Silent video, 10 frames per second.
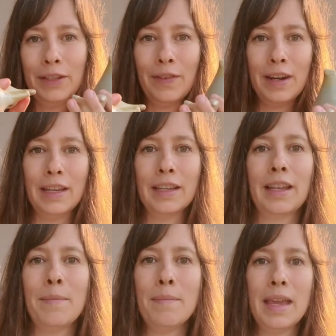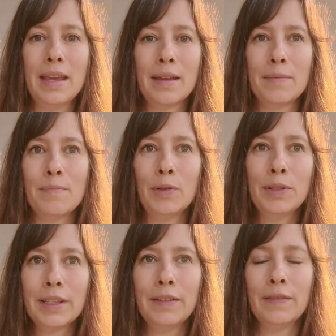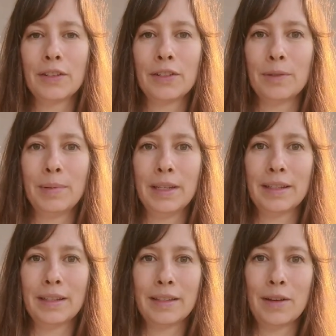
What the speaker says: It's funny because I make mostly functional pieces.